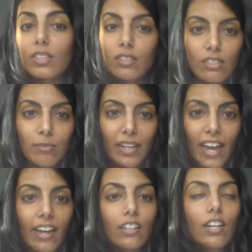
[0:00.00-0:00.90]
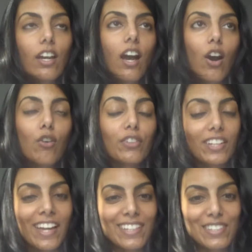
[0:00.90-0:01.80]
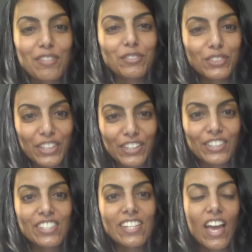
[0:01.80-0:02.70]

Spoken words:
This is my cat. Over the next several years,